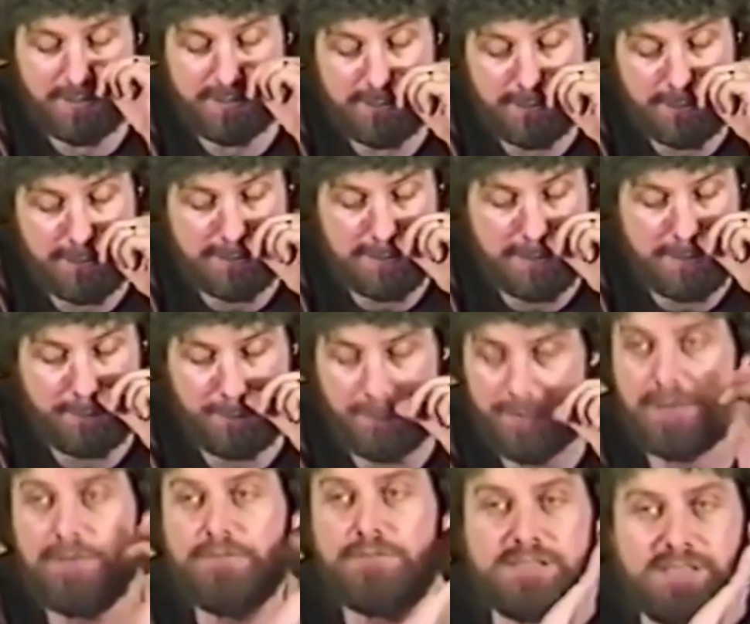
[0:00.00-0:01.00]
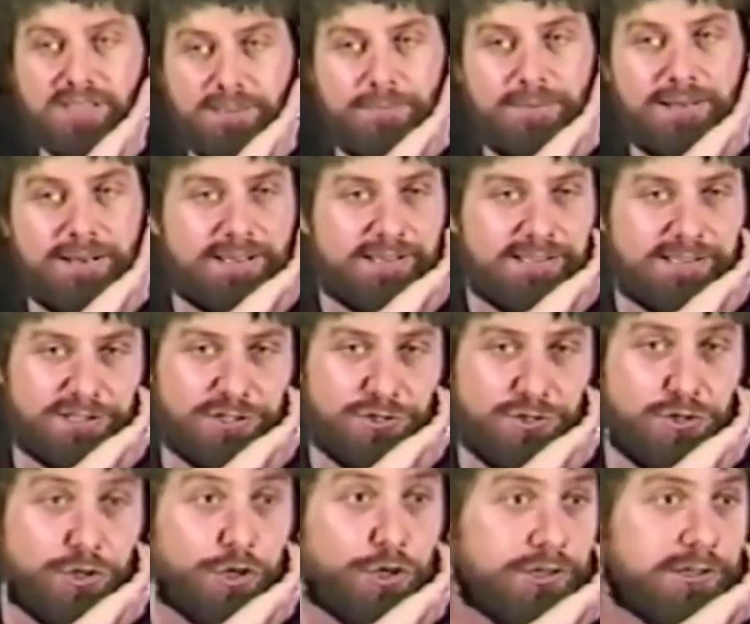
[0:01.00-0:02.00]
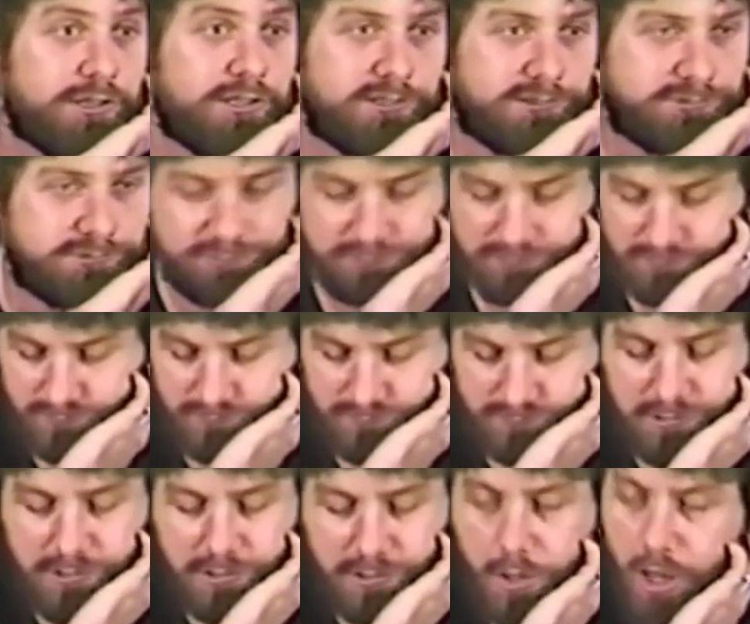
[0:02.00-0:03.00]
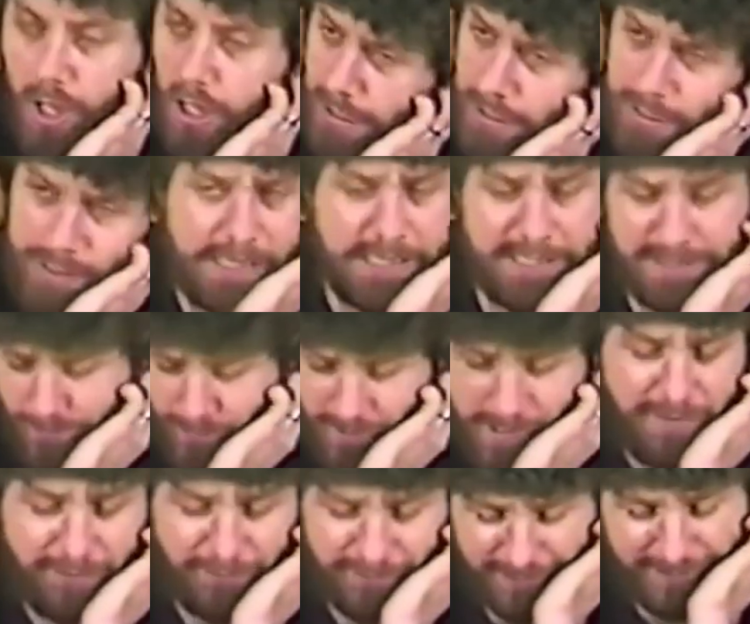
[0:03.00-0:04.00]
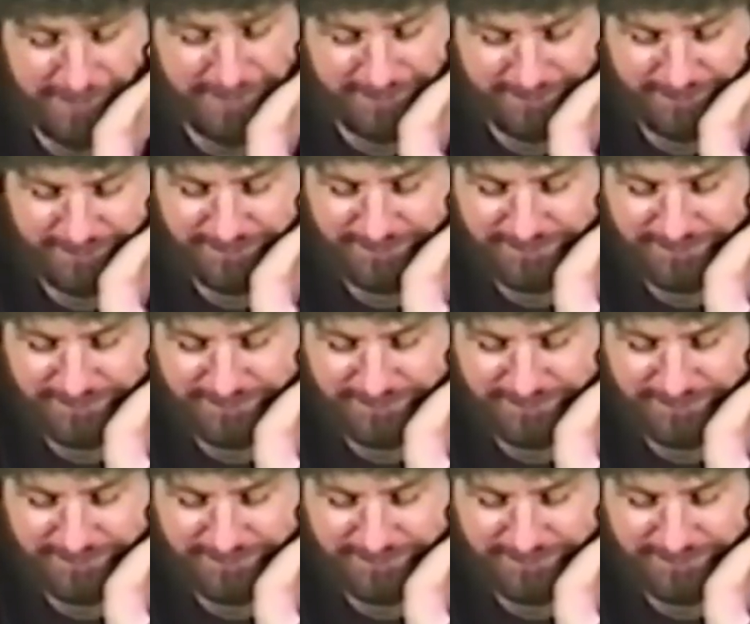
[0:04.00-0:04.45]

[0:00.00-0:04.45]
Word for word: is, is that whenever somebody is a jerk, you know, "Oh, that guy's a prophet," you